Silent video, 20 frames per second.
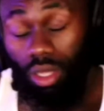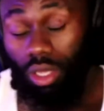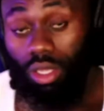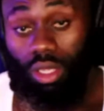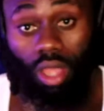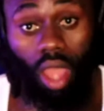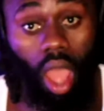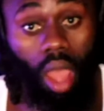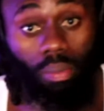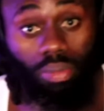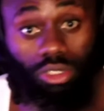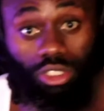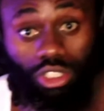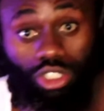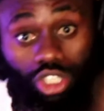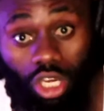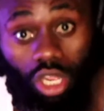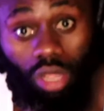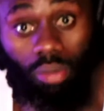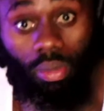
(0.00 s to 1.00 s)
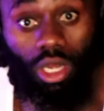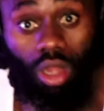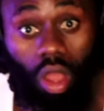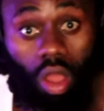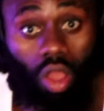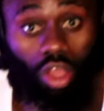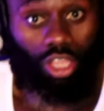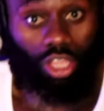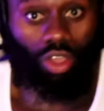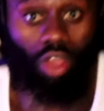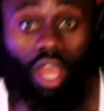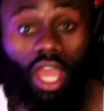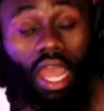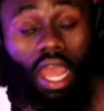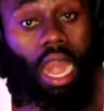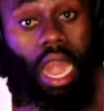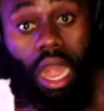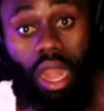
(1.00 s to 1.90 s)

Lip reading: Y'all be dreaming all in your head,